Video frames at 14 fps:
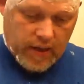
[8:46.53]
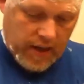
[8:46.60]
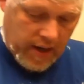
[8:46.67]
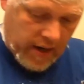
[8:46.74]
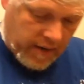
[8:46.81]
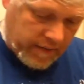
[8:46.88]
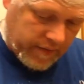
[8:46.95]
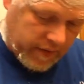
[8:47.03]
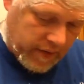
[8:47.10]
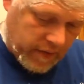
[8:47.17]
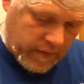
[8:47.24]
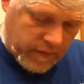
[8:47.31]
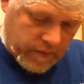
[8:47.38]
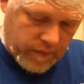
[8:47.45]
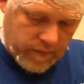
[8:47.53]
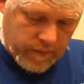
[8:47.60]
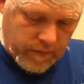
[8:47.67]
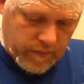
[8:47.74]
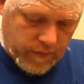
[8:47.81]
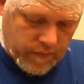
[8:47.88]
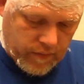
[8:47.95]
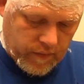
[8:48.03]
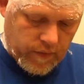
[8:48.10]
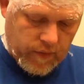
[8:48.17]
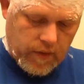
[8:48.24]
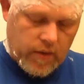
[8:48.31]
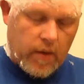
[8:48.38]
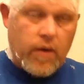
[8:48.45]
I have to go
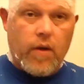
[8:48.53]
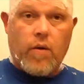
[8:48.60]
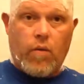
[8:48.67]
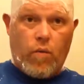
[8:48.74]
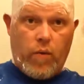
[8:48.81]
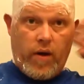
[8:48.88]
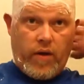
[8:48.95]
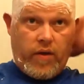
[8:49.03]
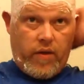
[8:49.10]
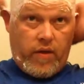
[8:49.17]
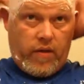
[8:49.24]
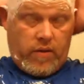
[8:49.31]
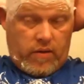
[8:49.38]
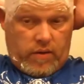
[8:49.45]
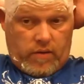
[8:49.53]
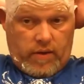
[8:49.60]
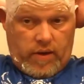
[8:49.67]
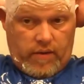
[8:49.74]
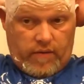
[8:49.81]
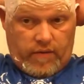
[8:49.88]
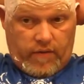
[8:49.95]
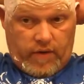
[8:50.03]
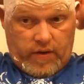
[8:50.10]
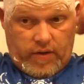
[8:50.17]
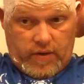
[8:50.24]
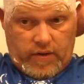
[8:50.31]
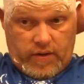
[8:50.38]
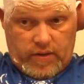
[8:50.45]
with the grain
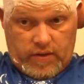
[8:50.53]
first.